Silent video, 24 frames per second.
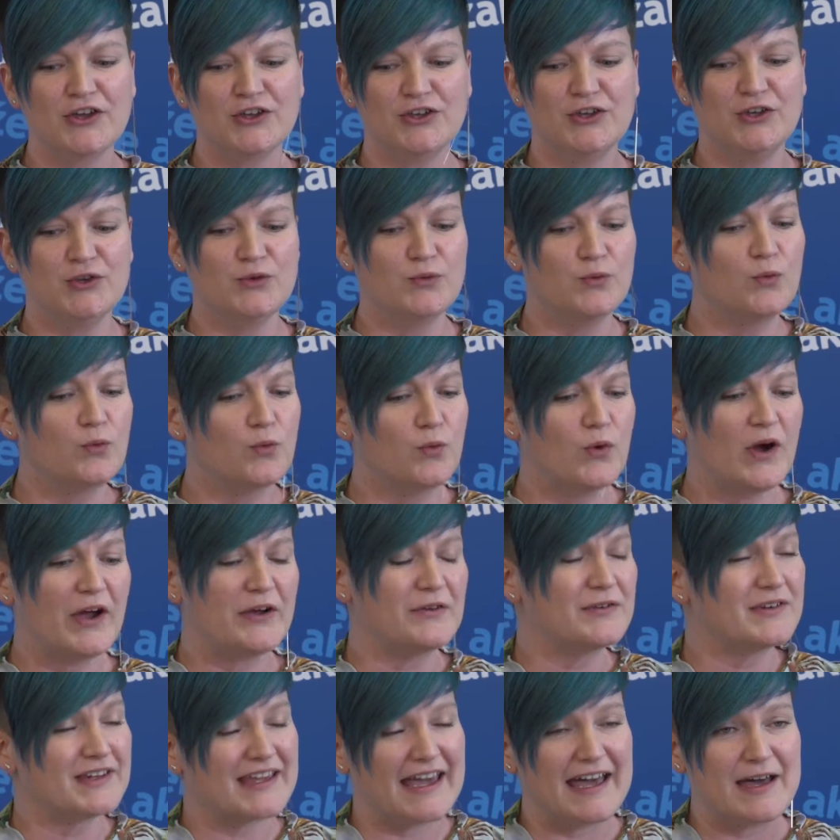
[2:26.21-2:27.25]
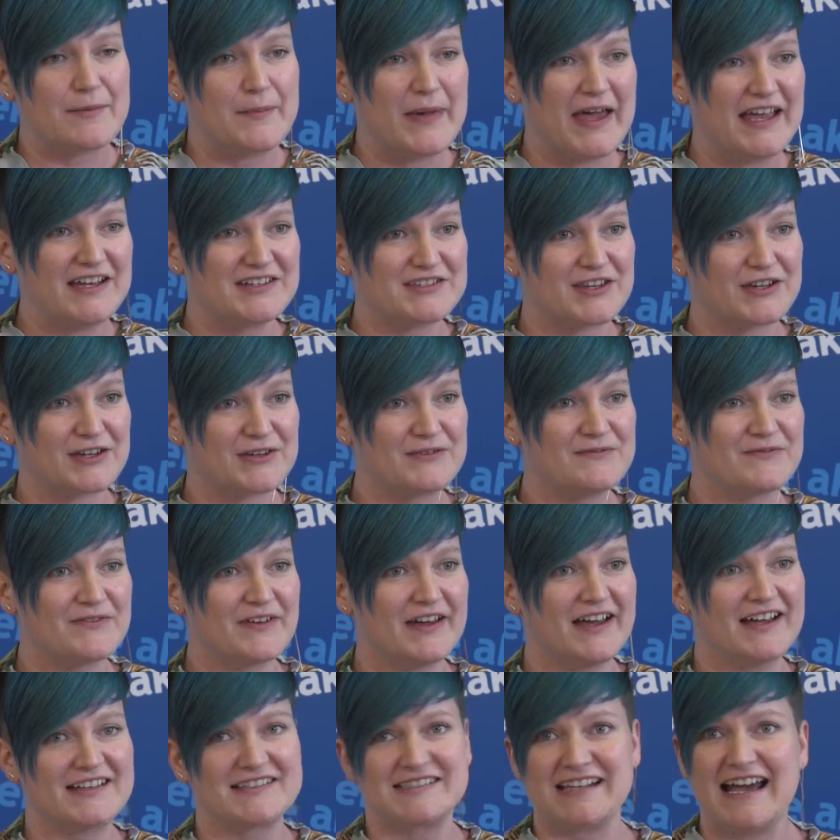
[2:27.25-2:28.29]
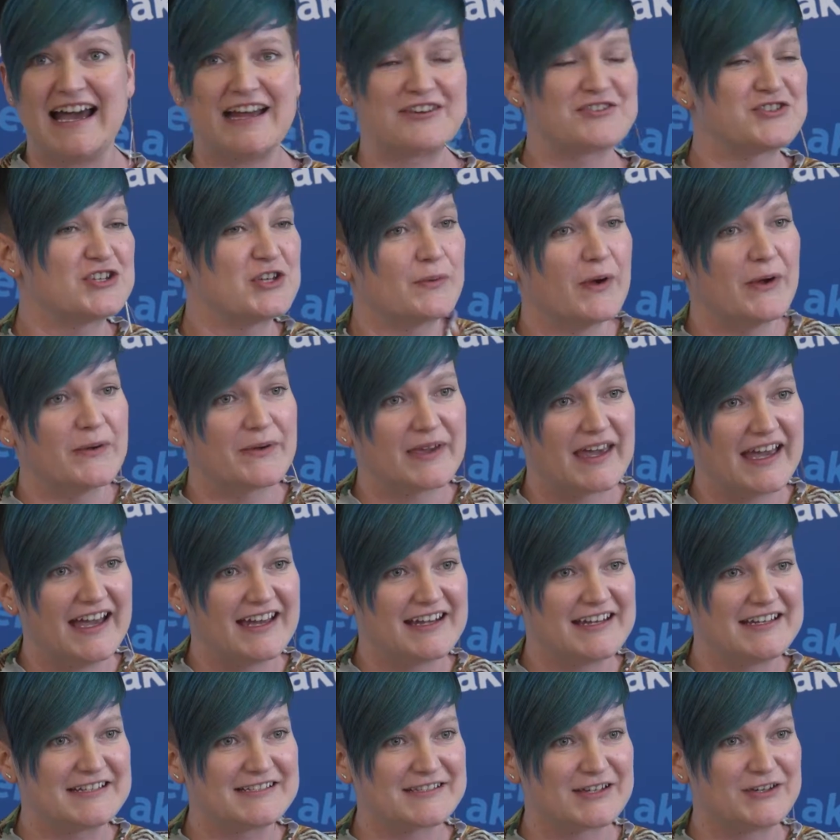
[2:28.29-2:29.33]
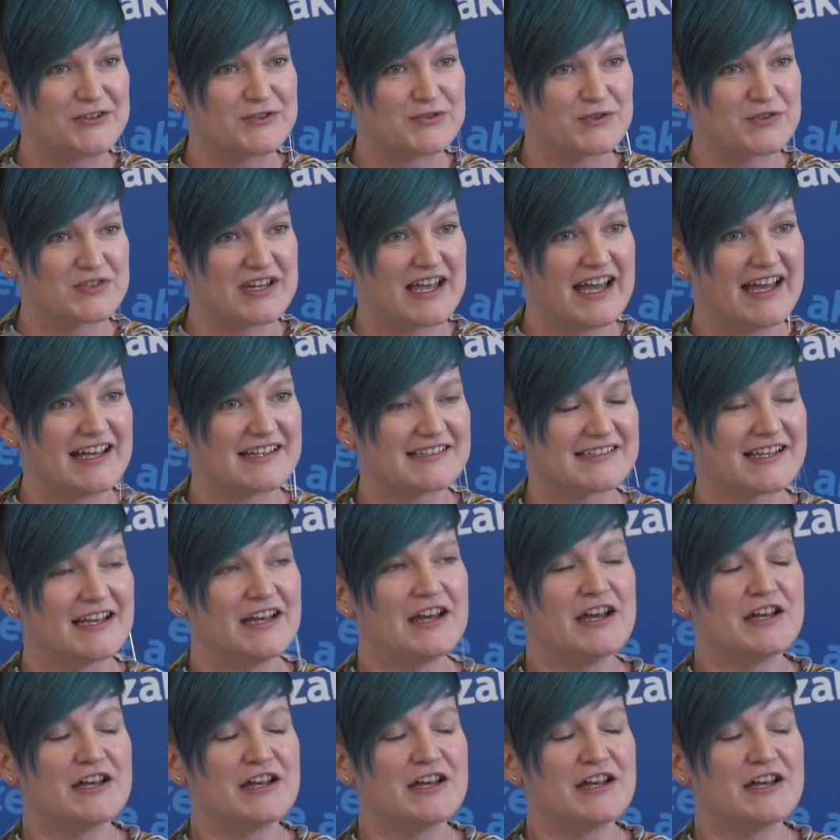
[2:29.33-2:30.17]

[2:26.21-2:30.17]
You won't get a page that converts and you won't get any social shares.